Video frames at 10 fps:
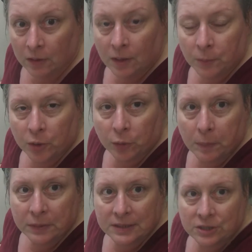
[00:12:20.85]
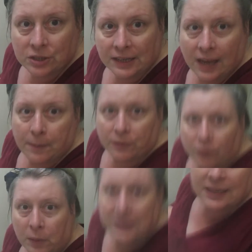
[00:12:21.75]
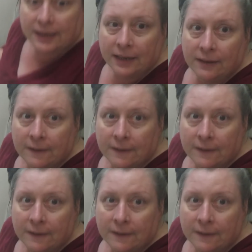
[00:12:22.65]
I'm going to reposition the camera for 1 second.